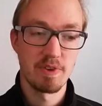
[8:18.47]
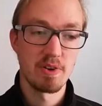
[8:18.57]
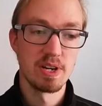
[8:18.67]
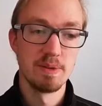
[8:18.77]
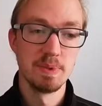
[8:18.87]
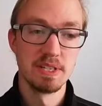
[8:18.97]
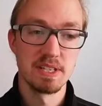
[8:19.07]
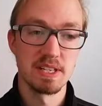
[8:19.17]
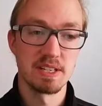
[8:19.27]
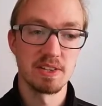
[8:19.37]
very
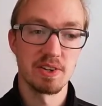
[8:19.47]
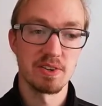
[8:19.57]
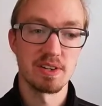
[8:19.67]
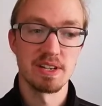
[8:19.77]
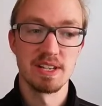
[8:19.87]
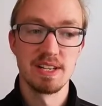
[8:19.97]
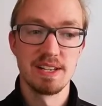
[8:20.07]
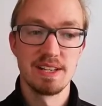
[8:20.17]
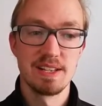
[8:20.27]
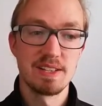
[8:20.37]
limiting your
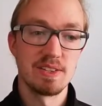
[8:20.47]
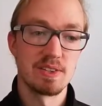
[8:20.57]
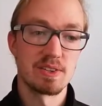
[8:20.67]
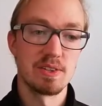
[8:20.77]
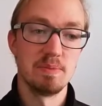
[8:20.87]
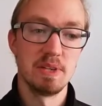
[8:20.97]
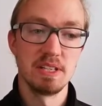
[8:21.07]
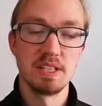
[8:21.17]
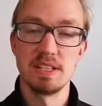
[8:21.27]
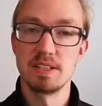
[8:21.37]

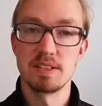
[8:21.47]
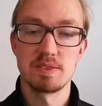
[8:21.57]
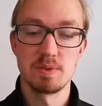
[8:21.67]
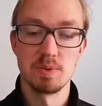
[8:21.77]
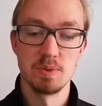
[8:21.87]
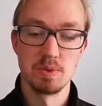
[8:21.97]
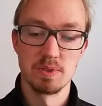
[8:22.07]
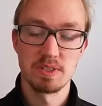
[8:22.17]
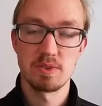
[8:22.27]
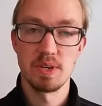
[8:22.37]
ability
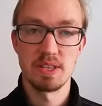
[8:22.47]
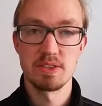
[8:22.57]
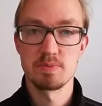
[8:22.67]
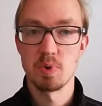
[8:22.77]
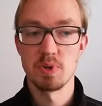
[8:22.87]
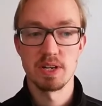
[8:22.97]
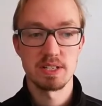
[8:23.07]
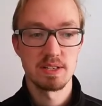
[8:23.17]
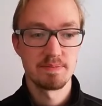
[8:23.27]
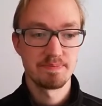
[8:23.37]
to create this
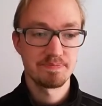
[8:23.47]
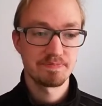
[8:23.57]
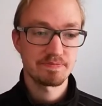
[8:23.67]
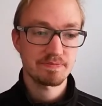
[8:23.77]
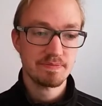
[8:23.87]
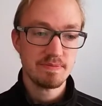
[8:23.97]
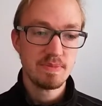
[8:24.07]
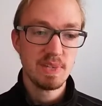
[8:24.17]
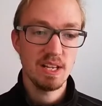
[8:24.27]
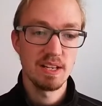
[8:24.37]
product.
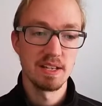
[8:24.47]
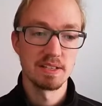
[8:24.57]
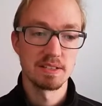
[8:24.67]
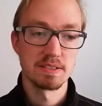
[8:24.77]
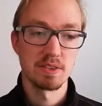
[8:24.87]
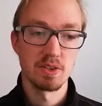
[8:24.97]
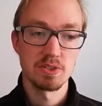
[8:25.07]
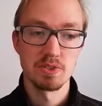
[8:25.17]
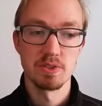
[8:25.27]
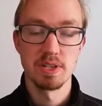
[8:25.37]
And it's
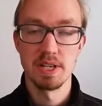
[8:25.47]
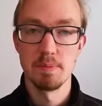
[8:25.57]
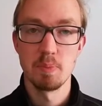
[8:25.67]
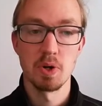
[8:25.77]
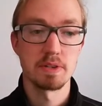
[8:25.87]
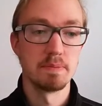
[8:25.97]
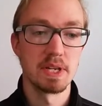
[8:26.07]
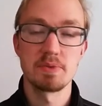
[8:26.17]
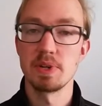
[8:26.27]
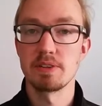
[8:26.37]
also an important
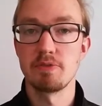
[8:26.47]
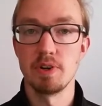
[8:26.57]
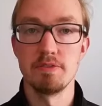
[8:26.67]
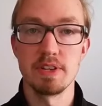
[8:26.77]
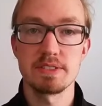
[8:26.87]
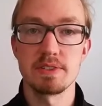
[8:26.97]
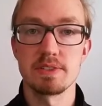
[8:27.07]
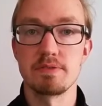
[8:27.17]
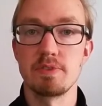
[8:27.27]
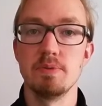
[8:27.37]
metric for
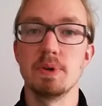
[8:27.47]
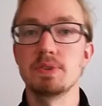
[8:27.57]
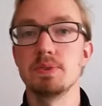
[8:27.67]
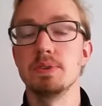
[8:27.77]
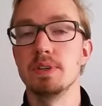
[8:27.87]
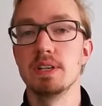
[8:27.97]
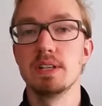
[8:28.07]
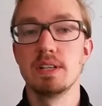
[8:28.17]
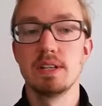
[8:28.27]
investors if you want to